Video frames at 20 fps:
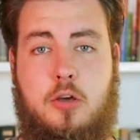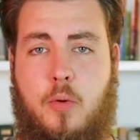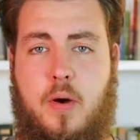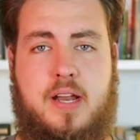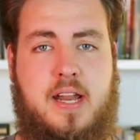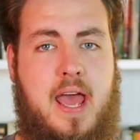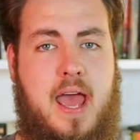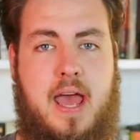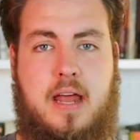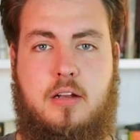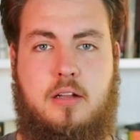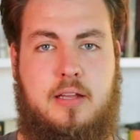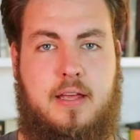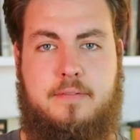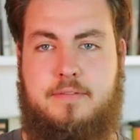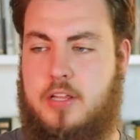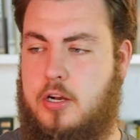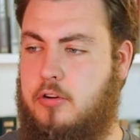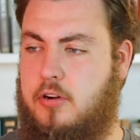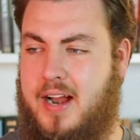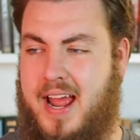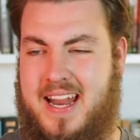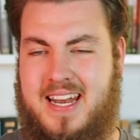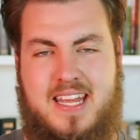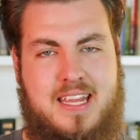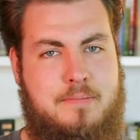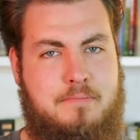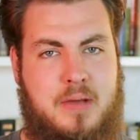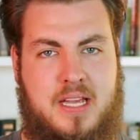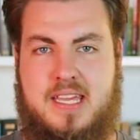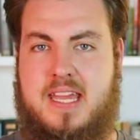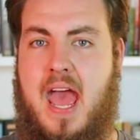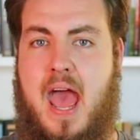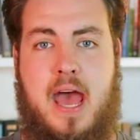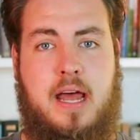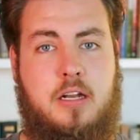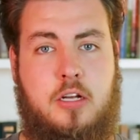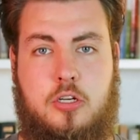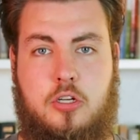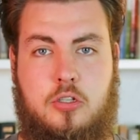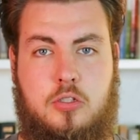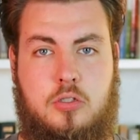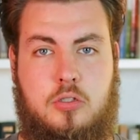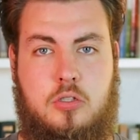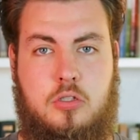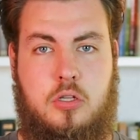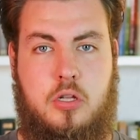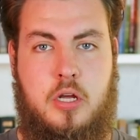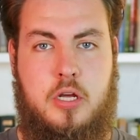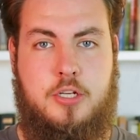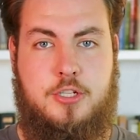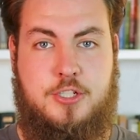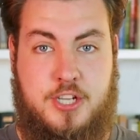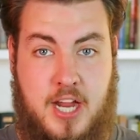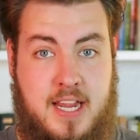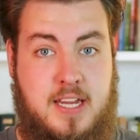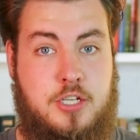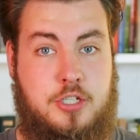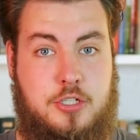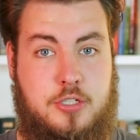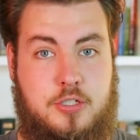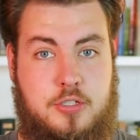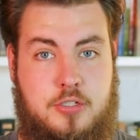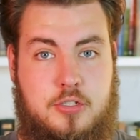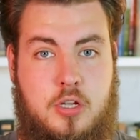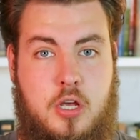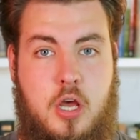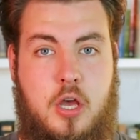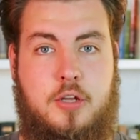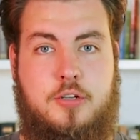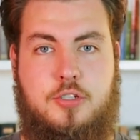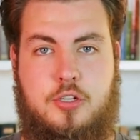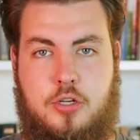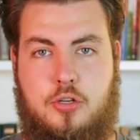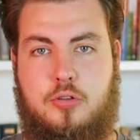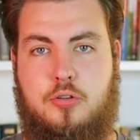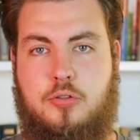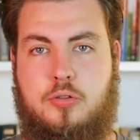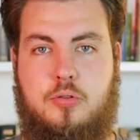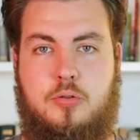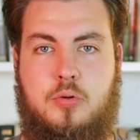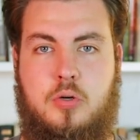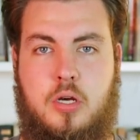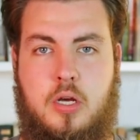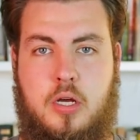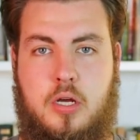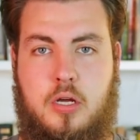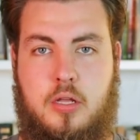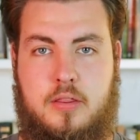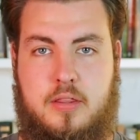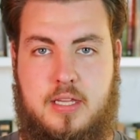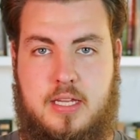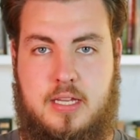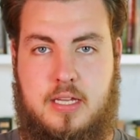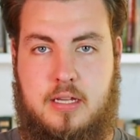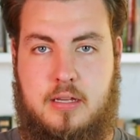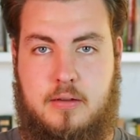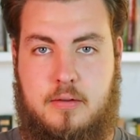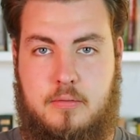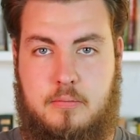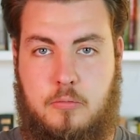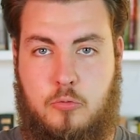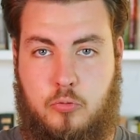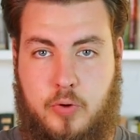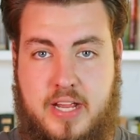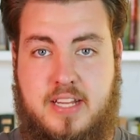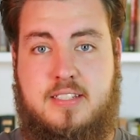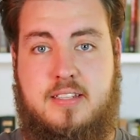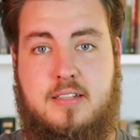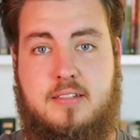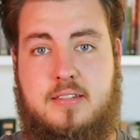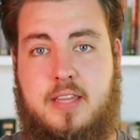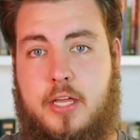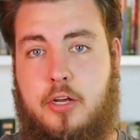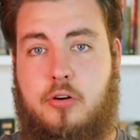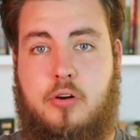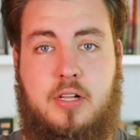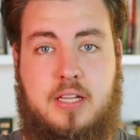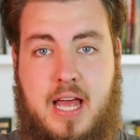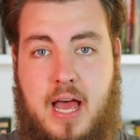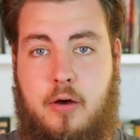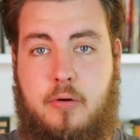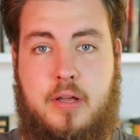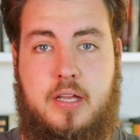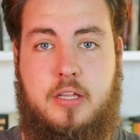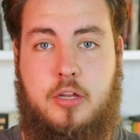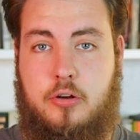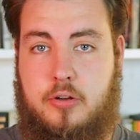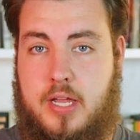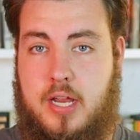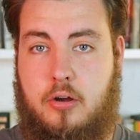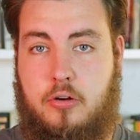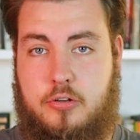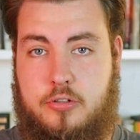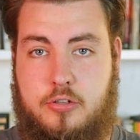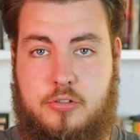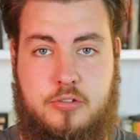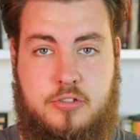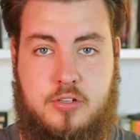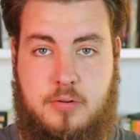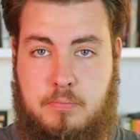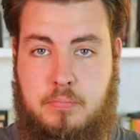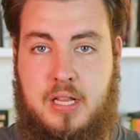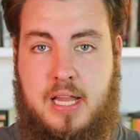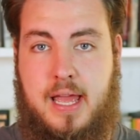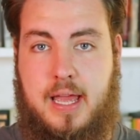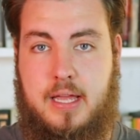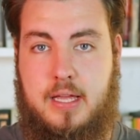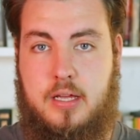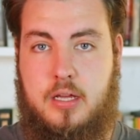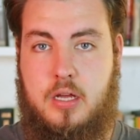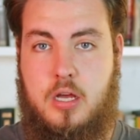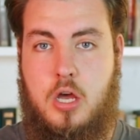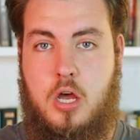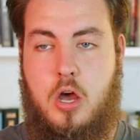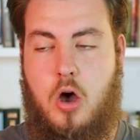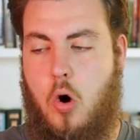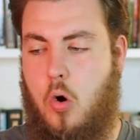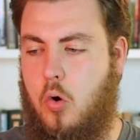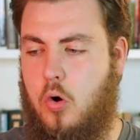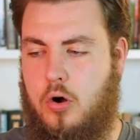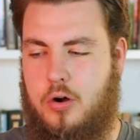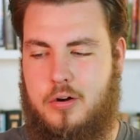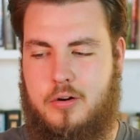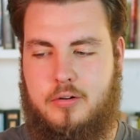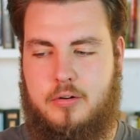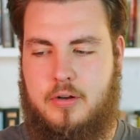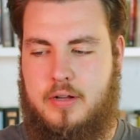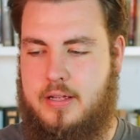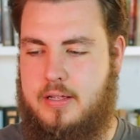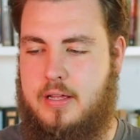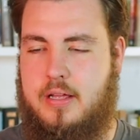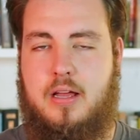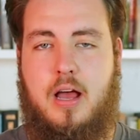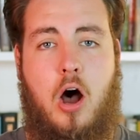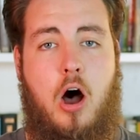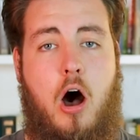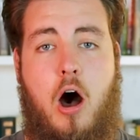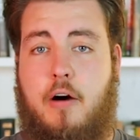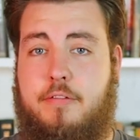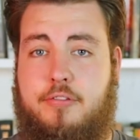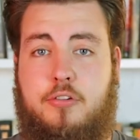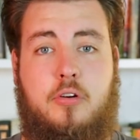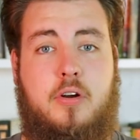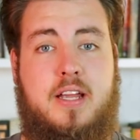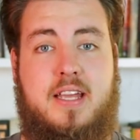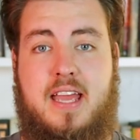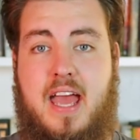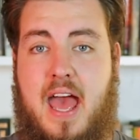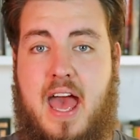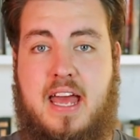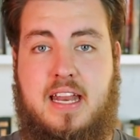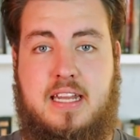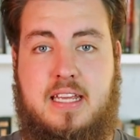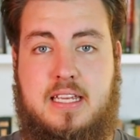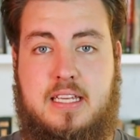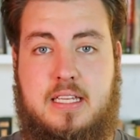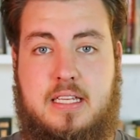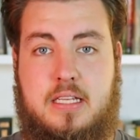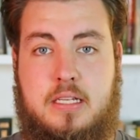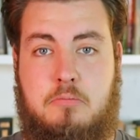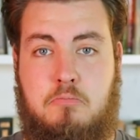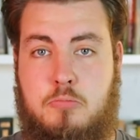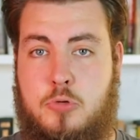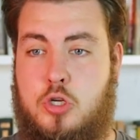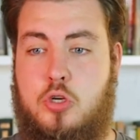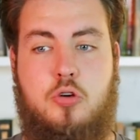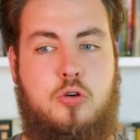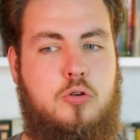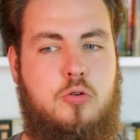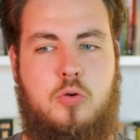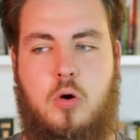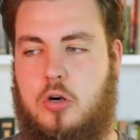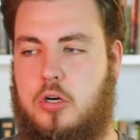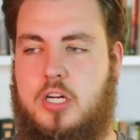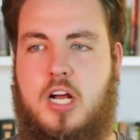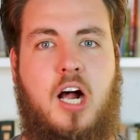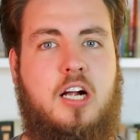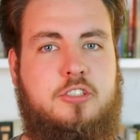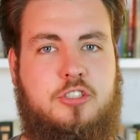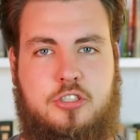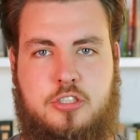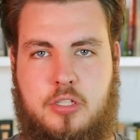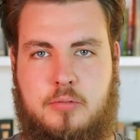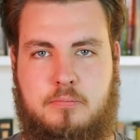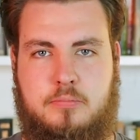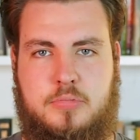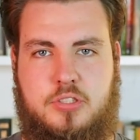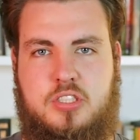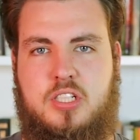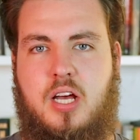you want to handle if there are any mechanical changes to the races that you're allowing your characters to play, or offering any new or custom